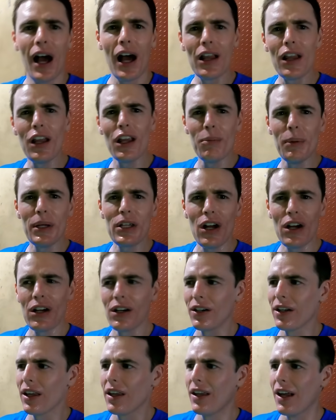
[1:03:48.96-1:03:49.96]
a little bit
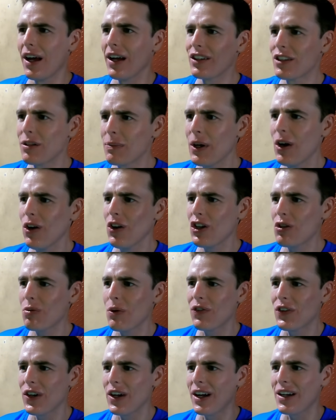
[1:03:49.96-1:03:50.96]
younger than that, to be honest
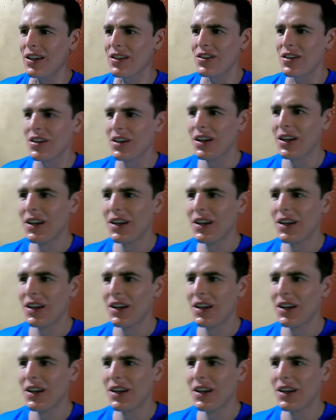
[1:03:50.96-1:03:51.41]
with you guys.